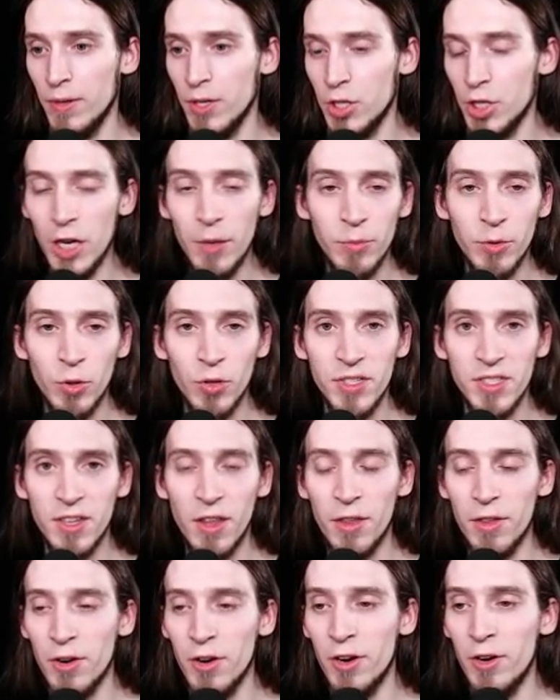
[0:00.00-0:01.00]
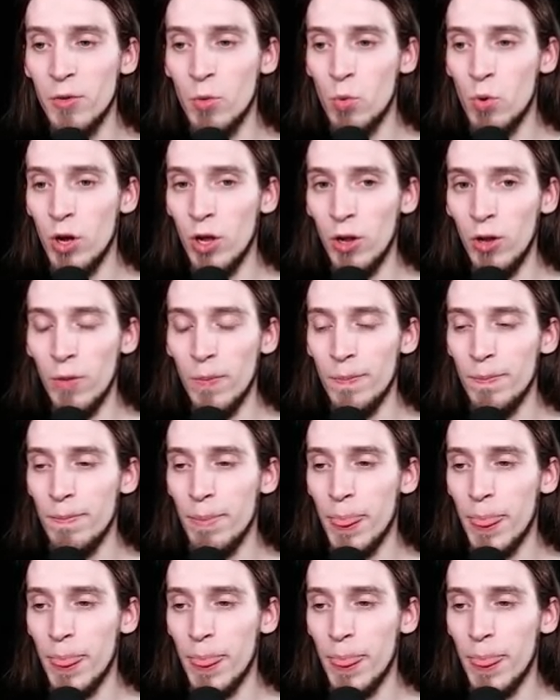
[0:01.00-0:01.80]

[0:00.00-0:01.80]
Shaped noise dither will